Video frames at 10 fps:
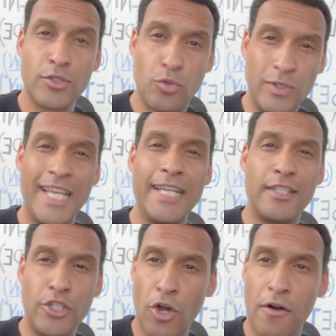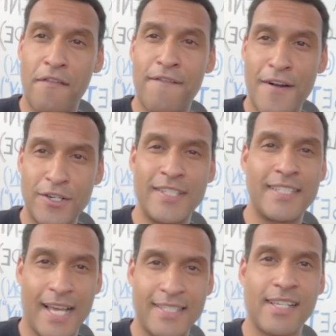get your first
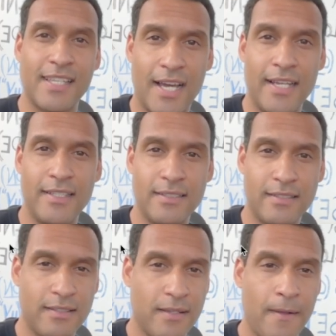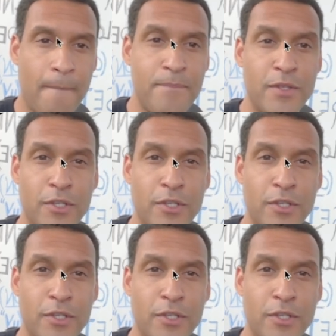SaaS client, you